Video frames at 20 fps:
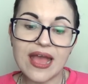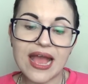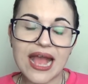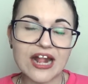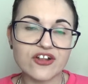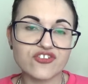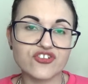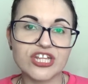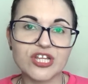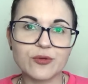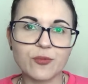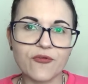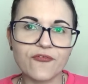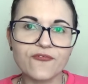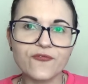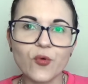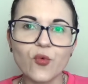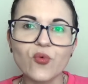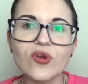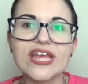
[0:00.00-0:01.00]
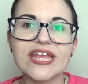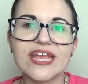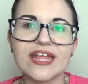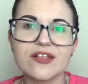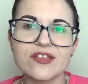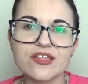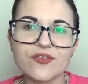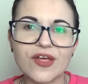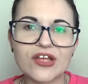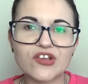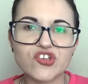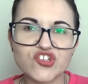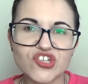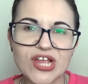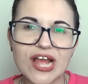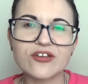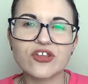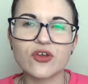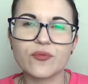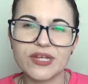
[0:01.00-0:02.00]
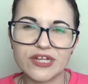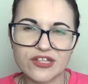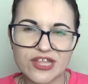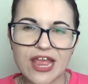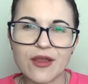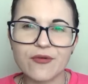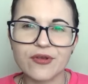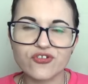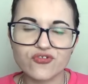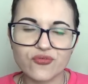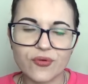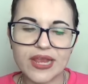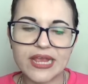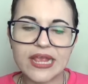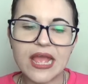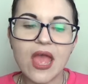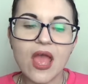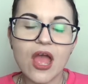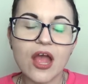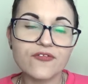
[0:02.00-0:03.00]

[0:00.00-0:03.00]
actually were falling into that shadowy territory